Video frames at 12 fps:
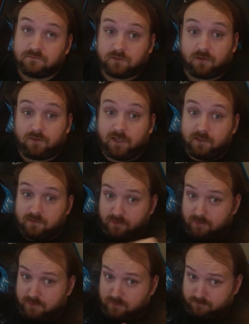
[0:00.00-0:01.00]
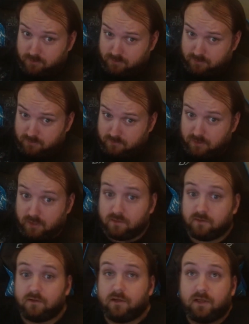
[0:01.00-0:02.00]
go ahead and hit that button down
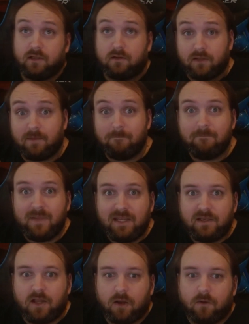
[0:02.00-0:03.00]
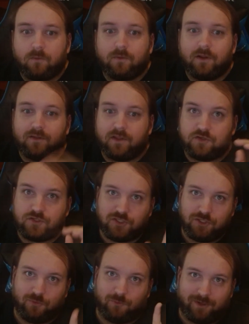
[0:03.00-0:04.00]
there. It'll let me know
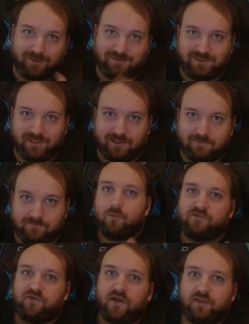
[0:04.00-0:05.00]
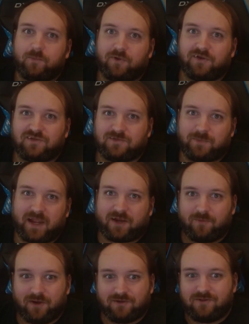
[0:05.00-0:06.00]
that you want to see it. Which finally brings us
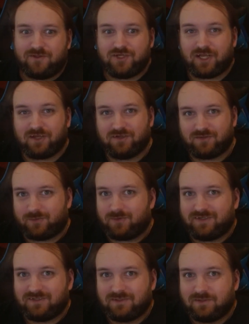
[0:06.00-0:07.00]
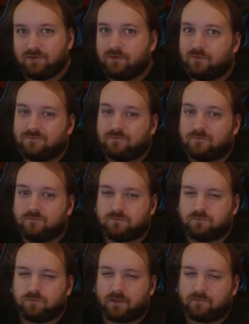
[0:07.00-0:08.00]
back around to the Chickenosaurus.
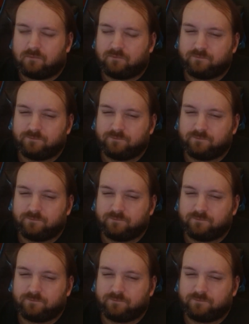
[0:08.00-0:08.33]
Well,